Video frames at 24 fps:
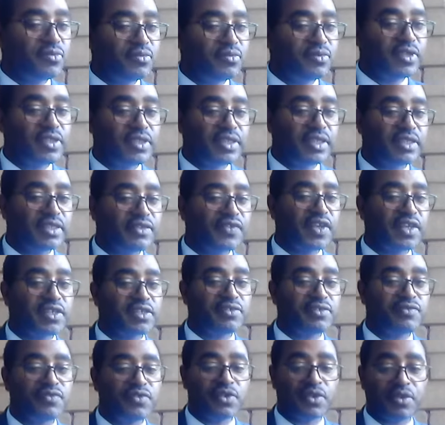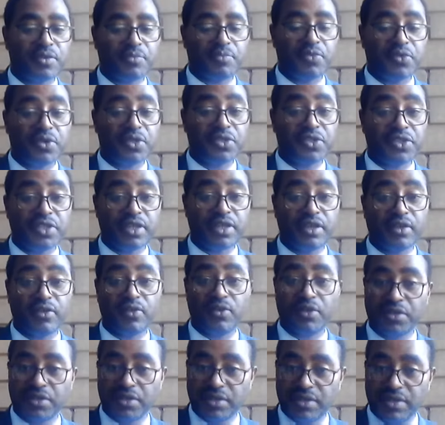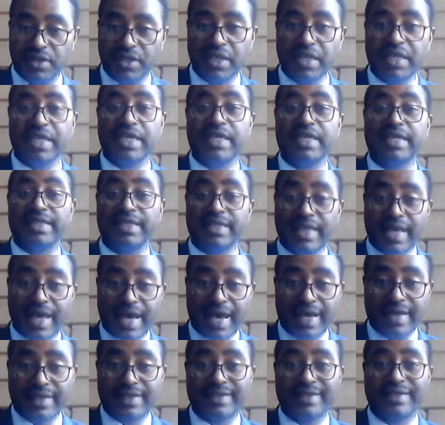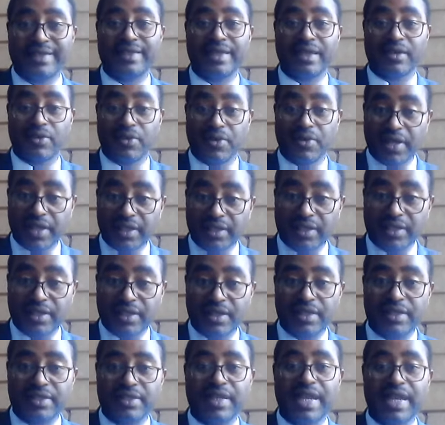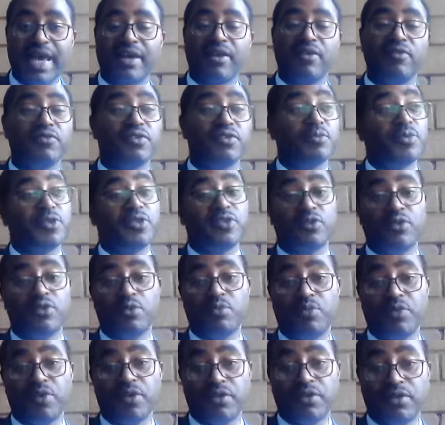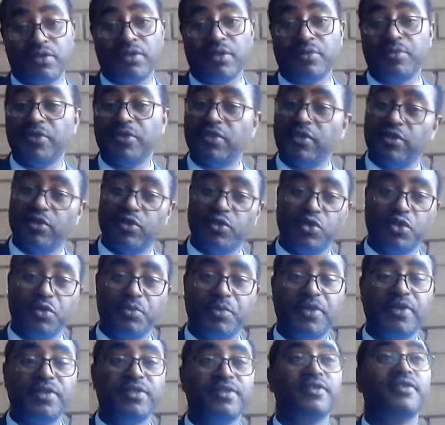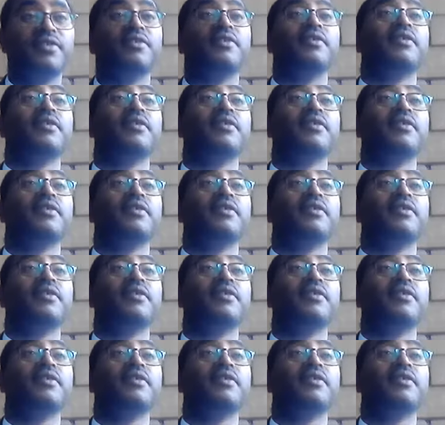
the justification for prudential regulation size interconnectedness lack of substitutability